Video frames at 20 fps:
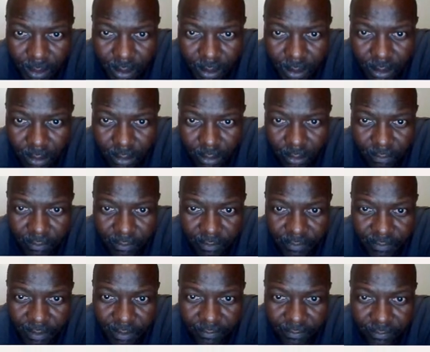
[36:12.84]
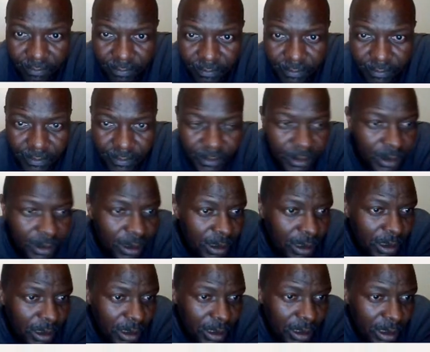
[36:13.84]
over 5.
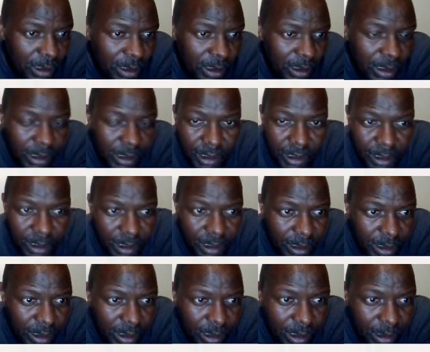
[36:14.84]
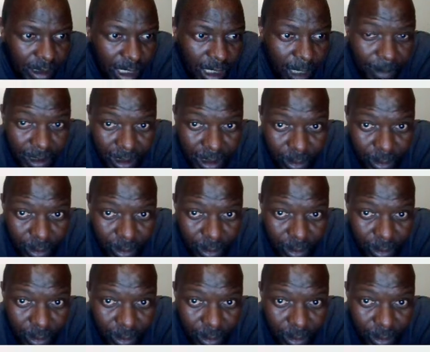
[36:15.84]
And then R parallel